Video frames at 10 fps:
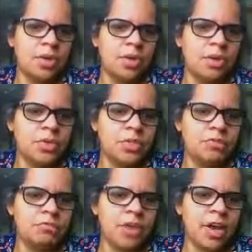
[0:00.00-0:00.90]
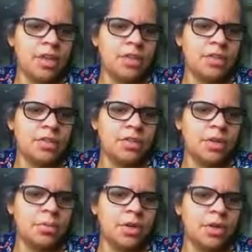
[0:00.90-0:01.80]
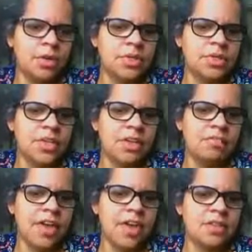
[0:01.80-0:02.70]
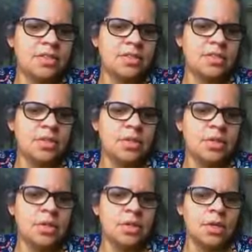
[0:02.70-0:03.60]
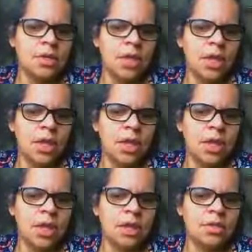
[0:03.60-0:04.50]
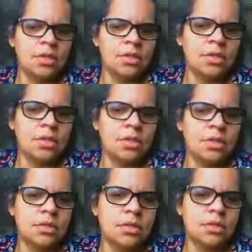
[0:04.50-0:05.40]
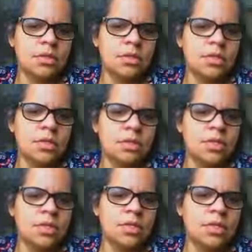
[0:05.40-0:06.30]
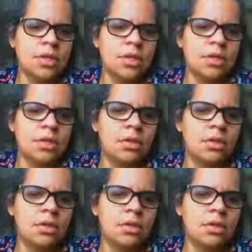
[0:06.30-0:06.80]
I'm going to go into File, I'm going to go to Save As, and let me see.